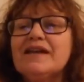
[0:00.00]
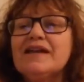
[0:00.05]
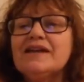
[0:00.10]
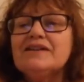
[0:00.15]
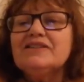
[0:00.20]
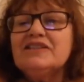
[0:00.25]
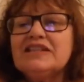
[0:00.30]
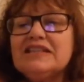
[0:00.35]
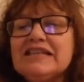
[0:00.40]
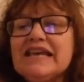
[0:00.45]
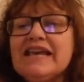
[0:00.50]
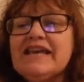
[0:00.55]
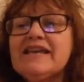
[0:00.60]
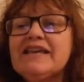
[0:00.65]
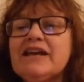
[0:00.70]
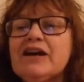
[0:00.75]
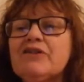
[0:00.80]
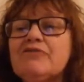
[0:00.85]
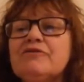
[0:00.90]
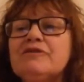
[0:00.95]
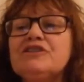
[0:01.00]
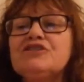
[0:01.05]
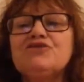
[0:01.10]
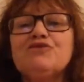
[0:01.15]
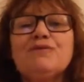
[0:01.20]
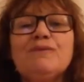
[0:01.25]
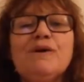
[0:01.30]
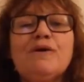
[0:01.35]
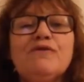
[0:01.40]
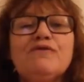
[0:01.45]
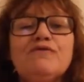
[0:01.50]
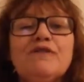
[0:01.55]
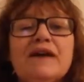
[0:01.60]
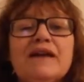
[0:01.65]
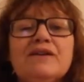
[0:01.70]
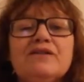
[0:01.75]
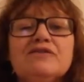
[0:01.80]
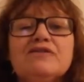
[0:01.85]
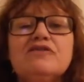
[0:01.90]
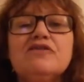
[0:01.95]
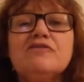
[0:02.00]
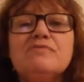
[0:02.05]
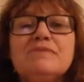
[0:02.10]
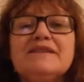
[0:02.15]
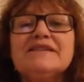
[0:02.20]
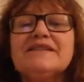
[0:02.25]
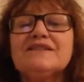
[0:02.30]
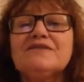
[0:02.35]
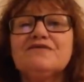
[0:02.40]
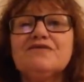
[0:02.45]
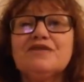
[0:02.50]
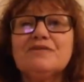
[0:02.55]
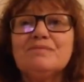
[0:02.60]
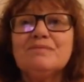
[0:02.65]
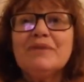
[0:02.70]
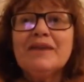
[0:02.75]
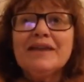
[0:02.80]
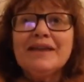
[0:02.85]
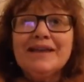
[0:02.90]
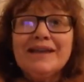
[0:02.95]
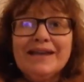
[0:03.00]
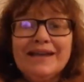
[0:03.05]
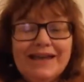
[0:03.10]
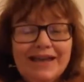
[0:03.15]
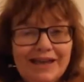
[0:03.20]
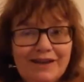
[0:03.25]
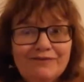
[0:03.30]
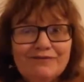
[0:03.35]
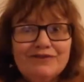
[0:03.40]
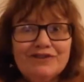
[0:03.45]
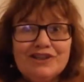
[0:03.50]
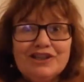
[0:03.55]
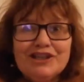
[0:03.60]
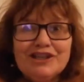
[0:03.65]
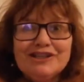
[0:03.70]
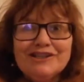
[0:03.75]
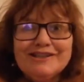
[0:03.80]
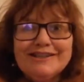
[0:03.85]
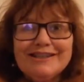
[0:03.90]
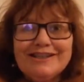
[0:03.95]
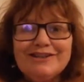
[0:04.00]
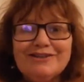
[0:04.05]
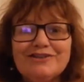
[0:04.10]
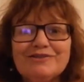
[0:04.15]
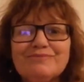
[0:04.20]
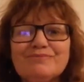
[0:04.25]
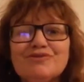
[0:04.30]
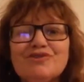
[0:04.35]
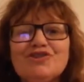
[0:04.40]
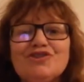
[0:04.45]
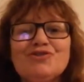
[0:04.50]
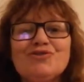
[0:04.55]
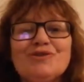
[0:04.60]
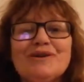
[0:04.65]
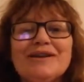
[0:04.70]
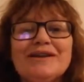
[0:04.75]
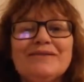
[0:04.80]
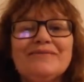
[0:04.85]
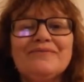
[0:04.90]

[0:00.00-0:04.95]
and to take courage from our faith in the midst of them, even to consider them joy.